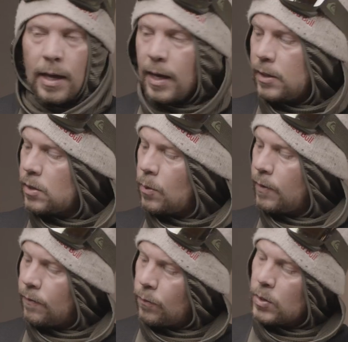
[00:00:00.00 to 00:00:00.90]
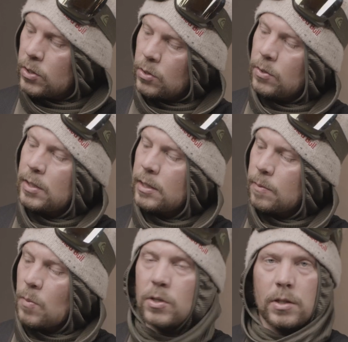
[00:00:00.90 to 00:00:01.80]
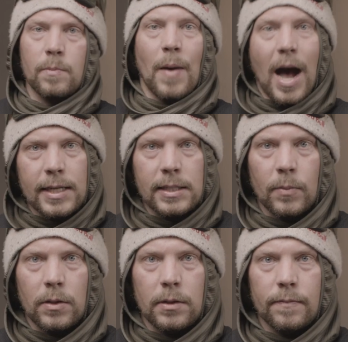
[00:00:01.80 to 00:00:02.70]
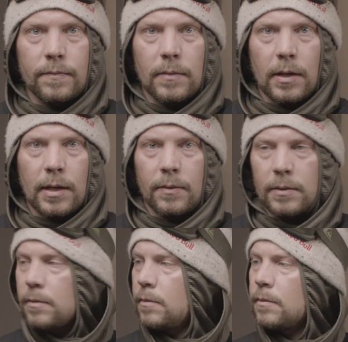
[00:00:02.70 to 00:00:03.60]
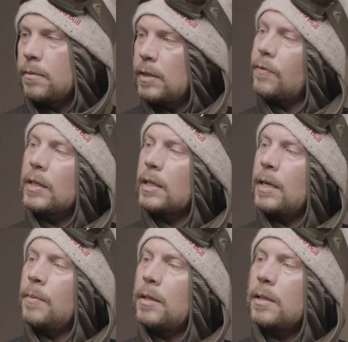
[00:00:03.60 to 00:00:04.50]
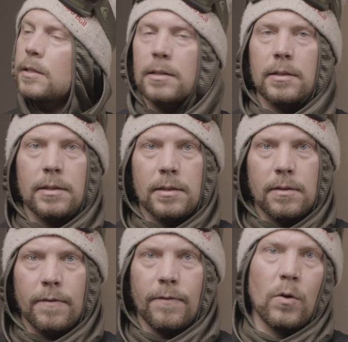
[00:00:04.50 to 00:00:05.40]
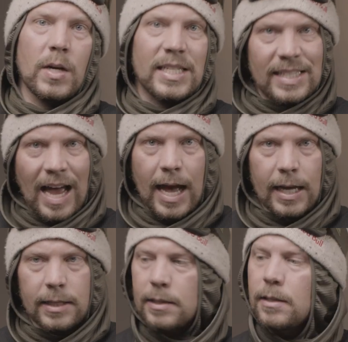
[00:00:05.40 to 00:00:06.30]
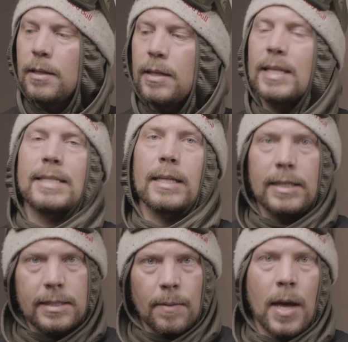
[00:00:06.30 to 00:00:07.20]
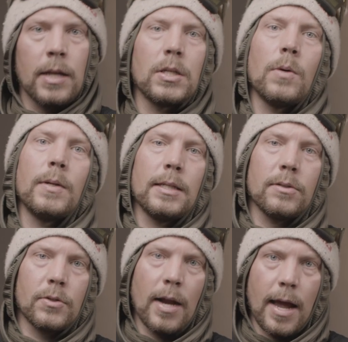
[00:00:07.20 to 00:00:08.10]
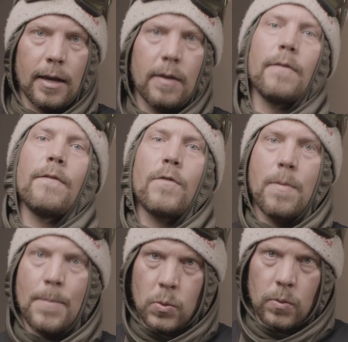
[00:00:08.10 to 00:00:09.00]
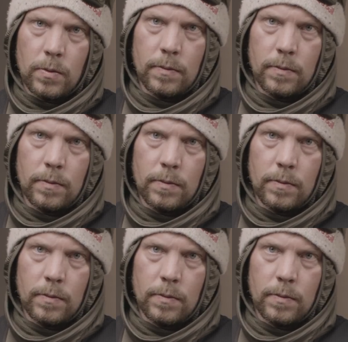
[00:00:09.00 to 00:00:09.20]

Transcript: and so we've reduced as much as possible, and I would definitely claim that this is, for its size, has the least amount of toe and heel drag for a boot.